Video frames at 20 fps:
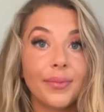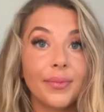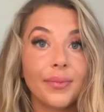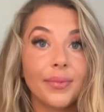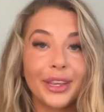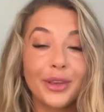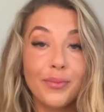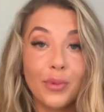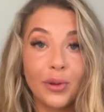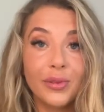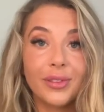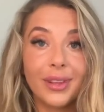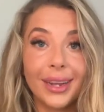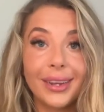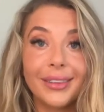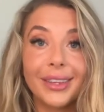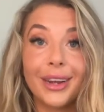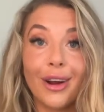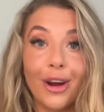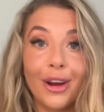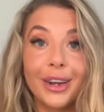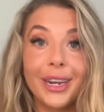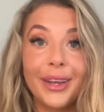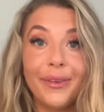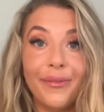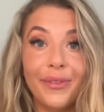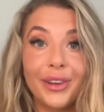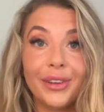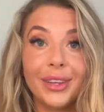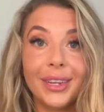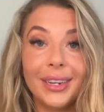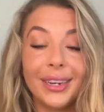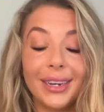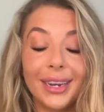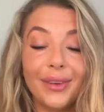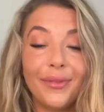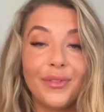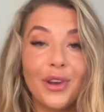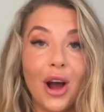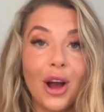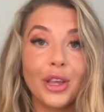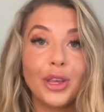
You most likely already feel it, and if not,